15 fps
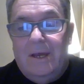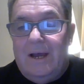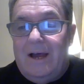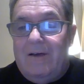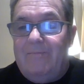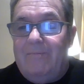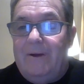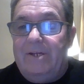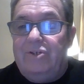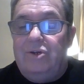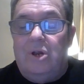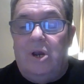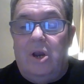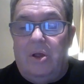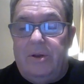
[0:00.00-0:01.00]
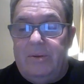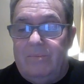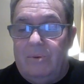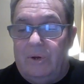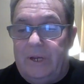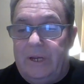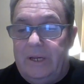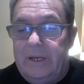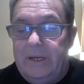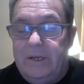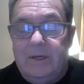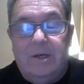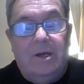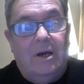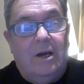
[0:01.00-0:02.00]
I've made you a lot of money,
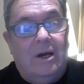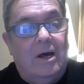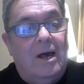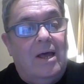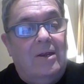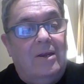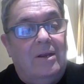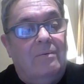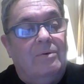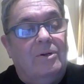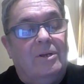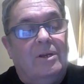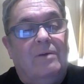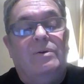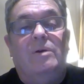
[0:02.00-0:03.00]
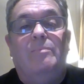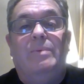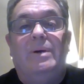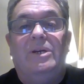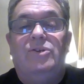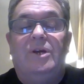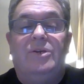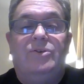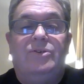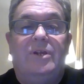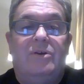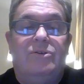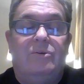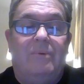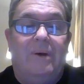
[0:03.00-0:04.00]
and I'm going to give you a big chance
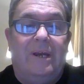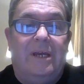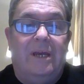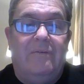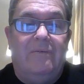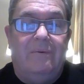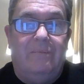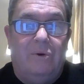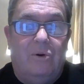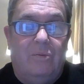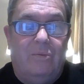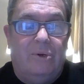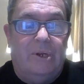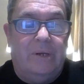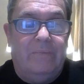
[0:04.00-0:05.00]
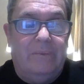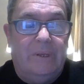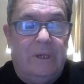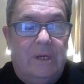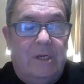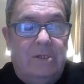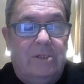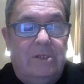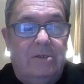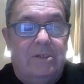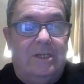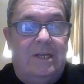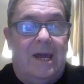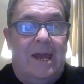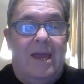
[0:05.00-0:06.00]
now to make even more money. So
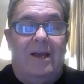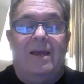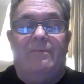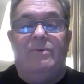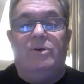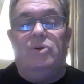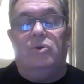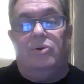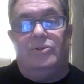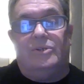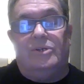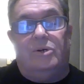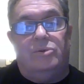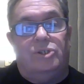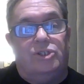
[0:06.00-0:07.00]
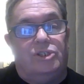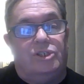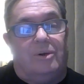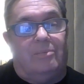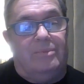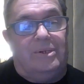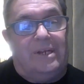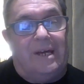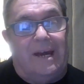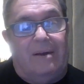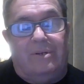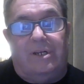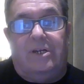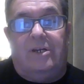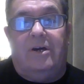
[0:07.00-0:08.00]
today I gave you a horse called
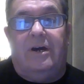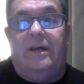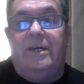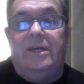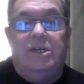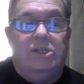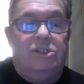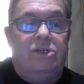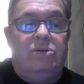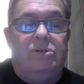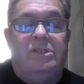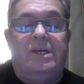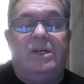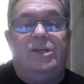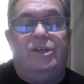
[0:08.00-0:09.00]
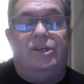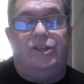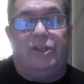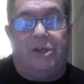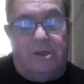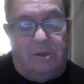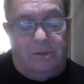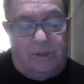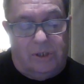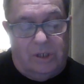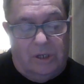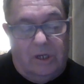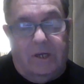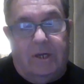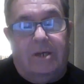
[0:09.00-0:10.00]
Stumpstown, didn't I? 210 at Thurles,
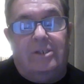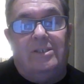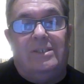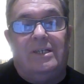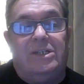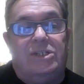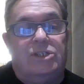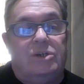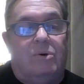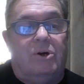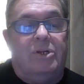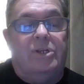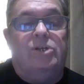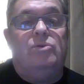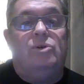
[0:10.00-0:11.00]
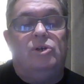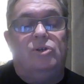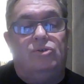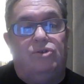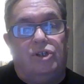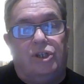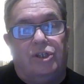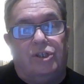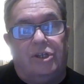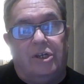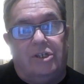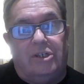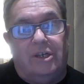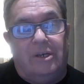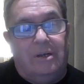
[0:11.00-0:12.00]
6-1 into
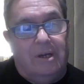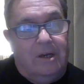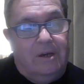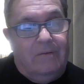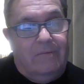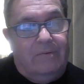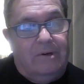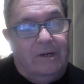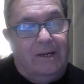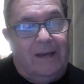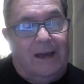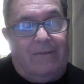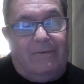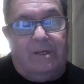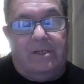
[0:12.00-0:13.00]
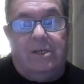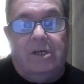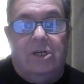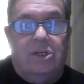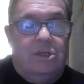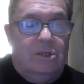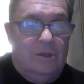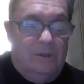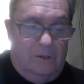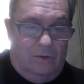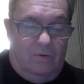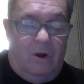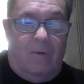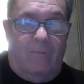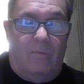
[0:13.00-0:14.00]
100-30 for Gavin
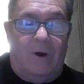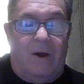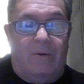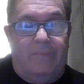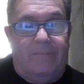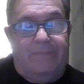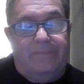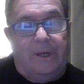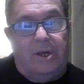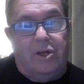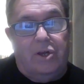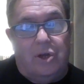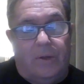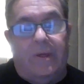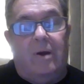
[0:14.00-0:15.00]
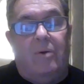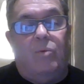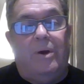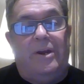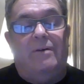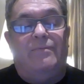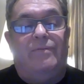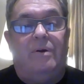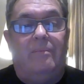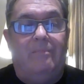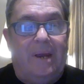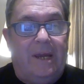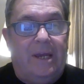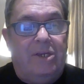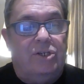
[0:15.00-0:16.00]
Cromwell. Another winner from
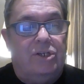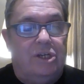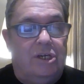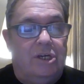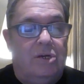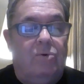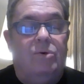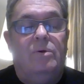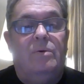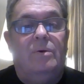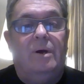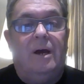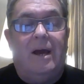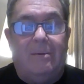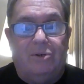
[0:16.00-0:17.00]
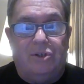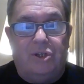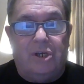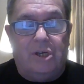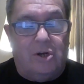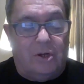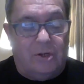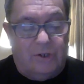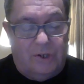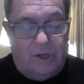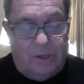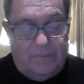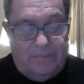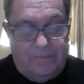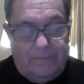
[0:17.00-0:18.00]
me to you. How much did it cost
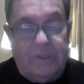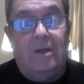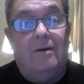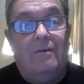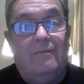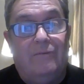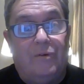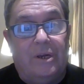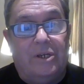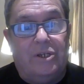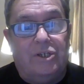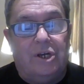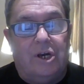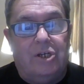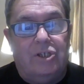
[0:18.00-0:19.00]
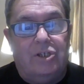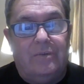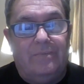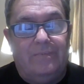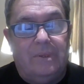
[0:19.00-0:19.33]
you? Free of charge.